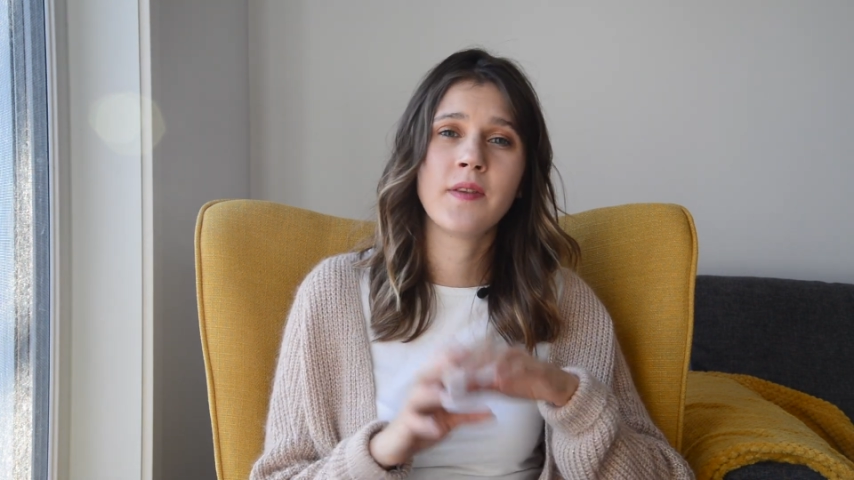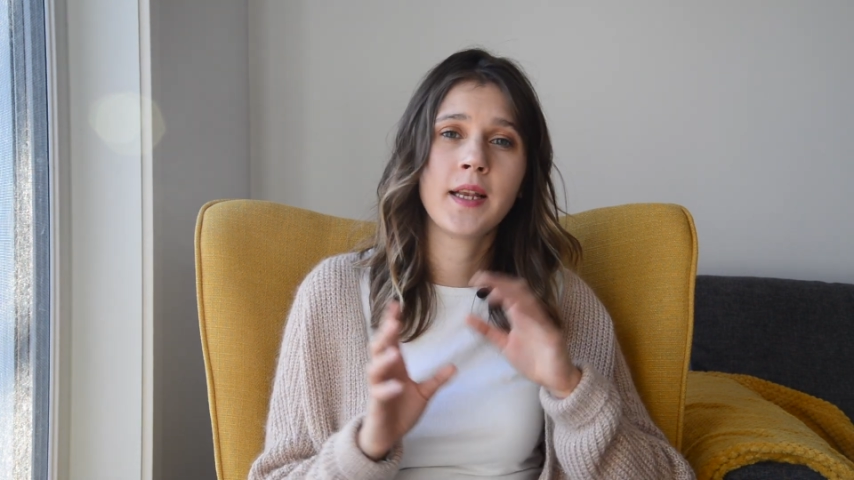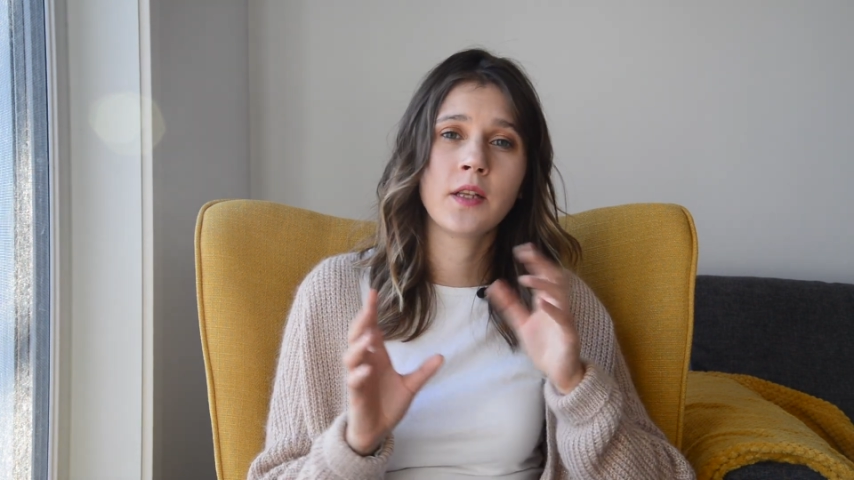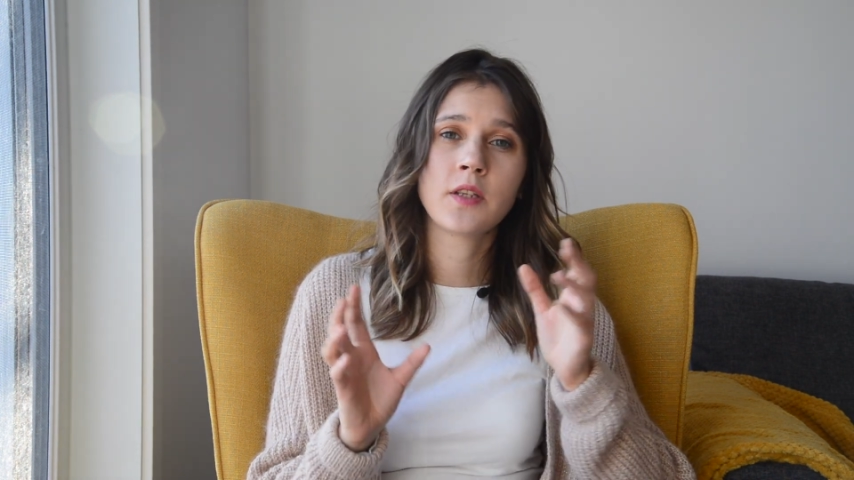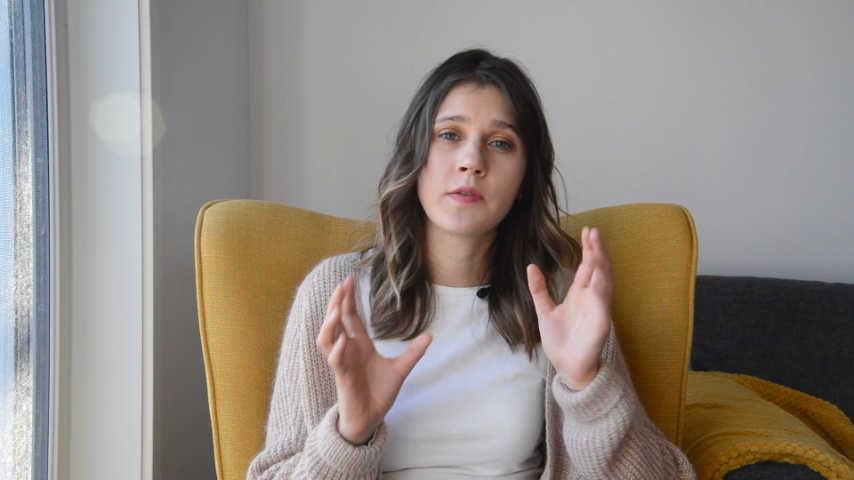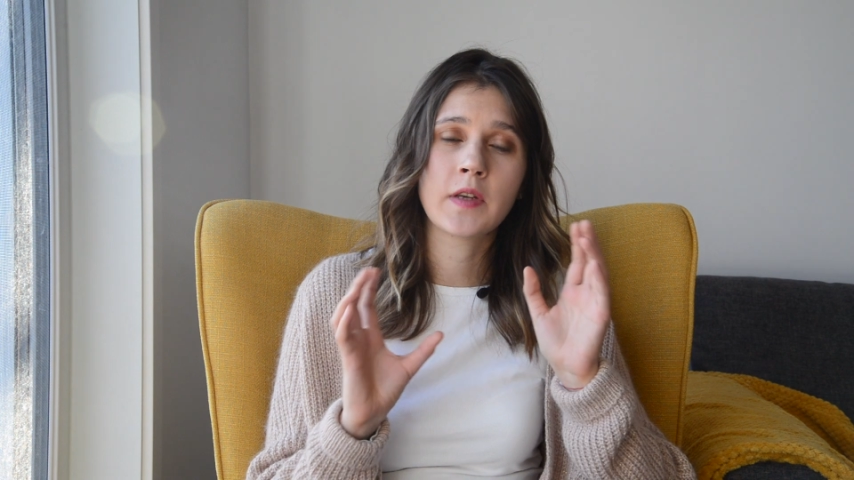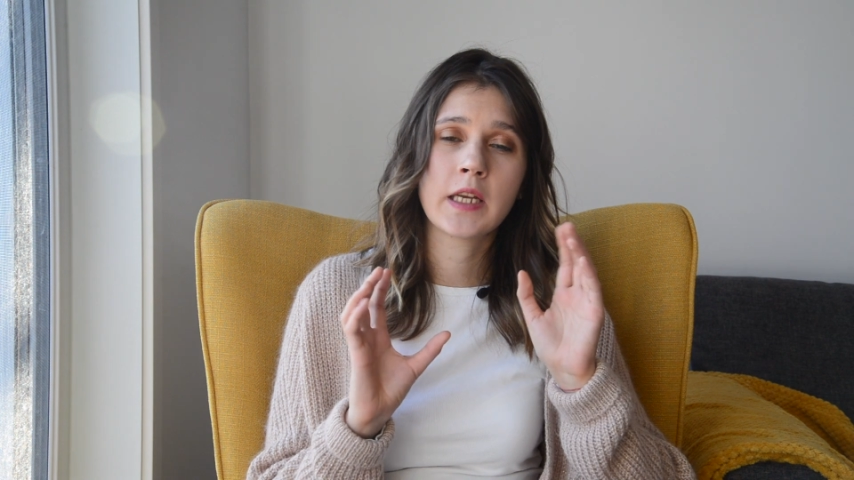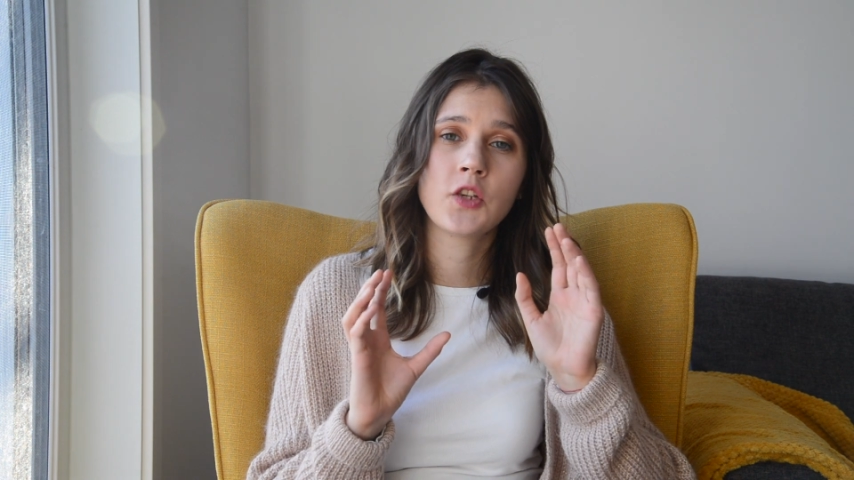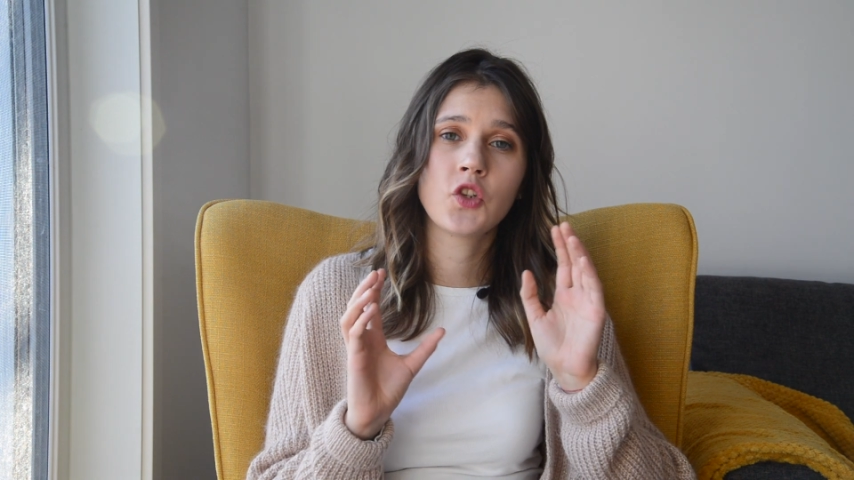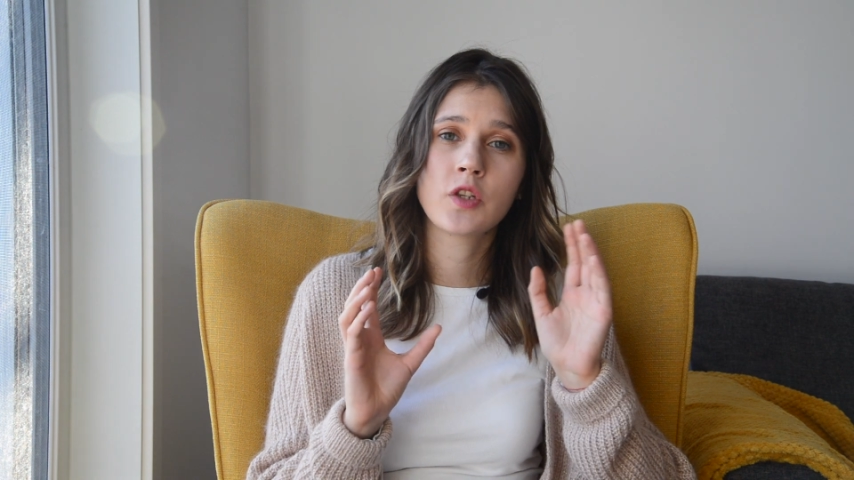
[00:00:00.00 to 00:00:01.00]
any
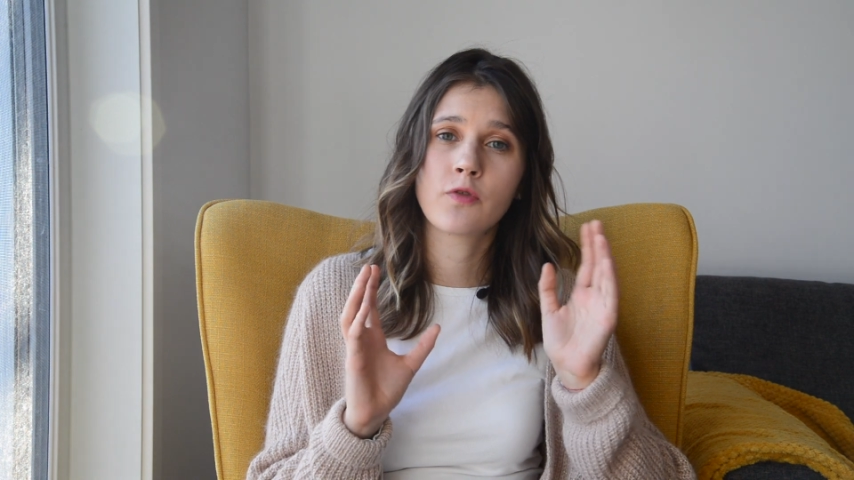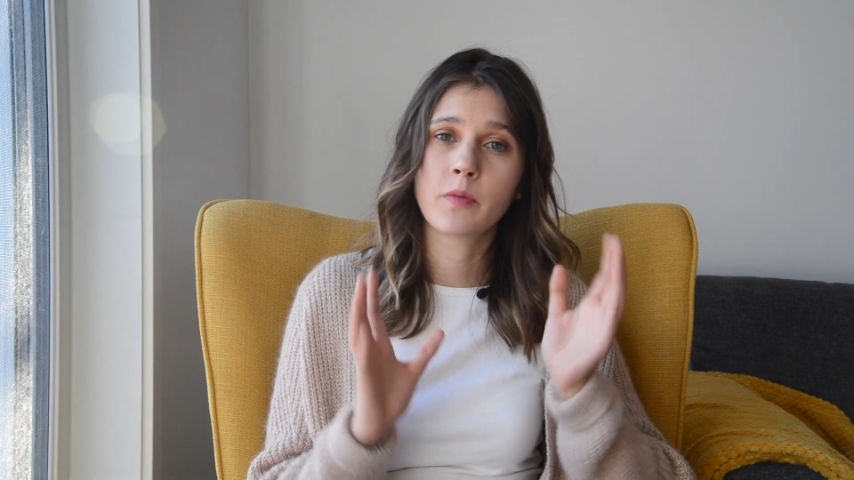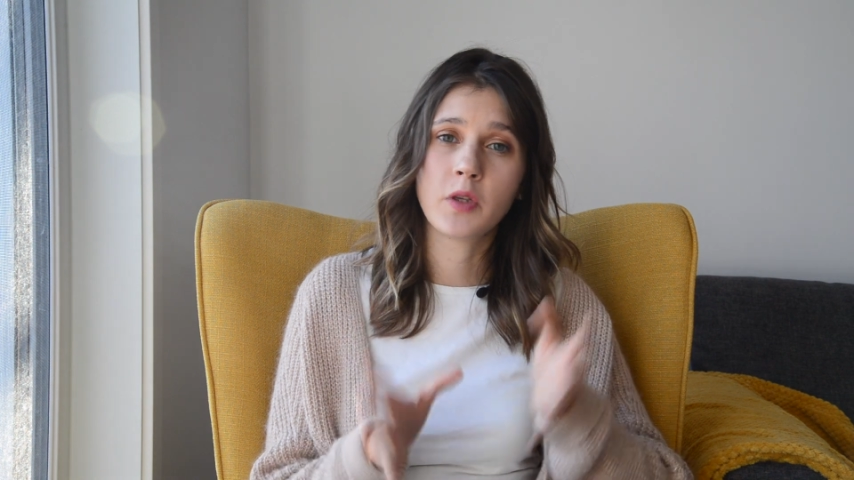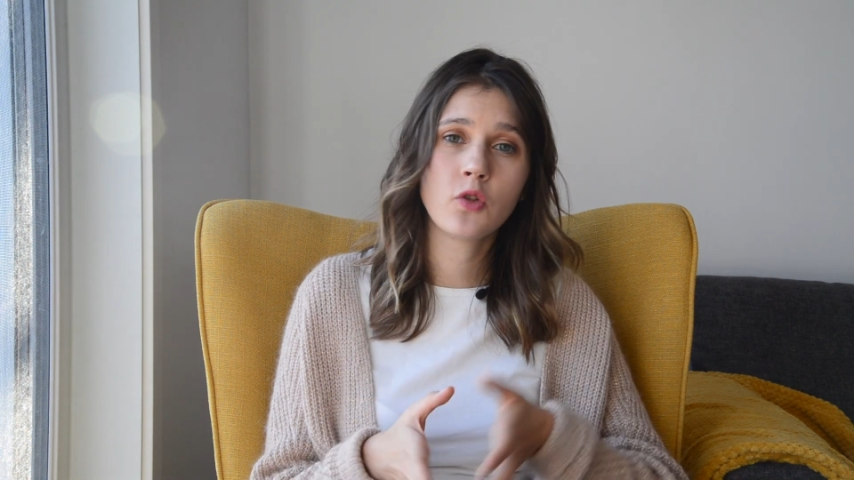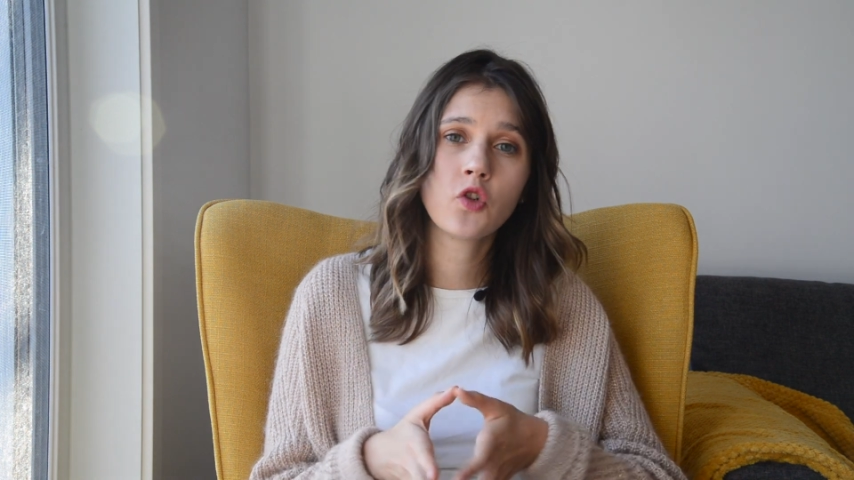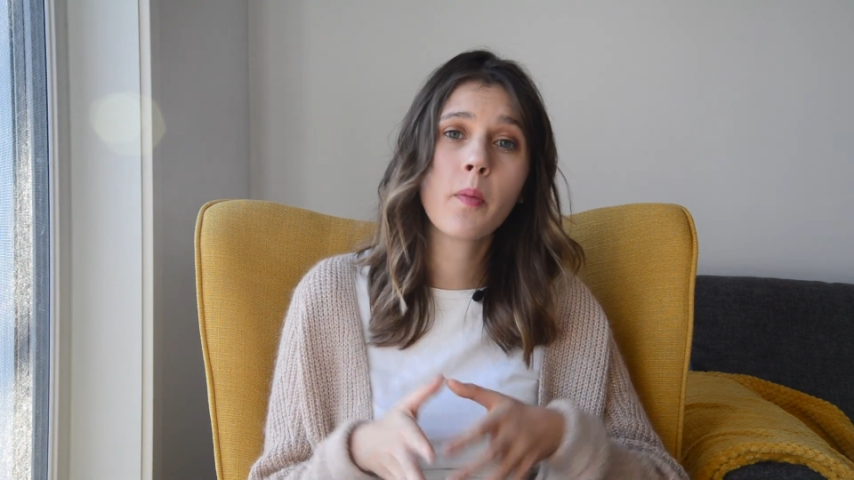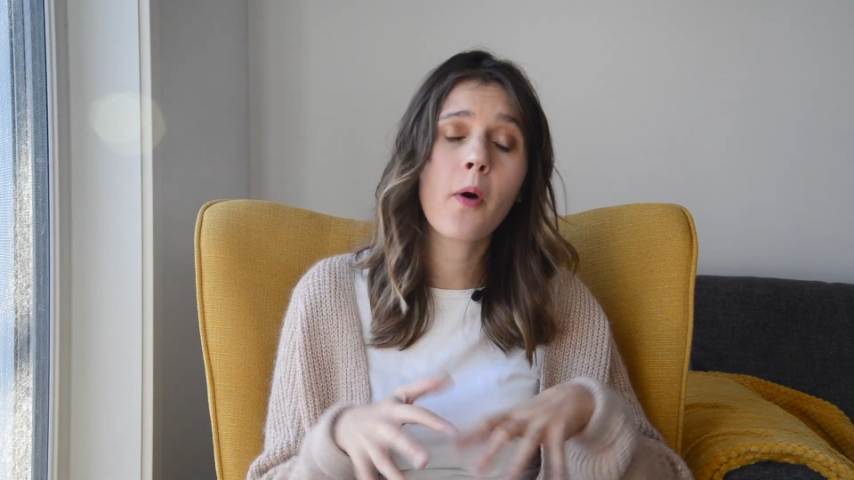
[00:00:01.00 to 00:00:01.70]
notifications from YouTube.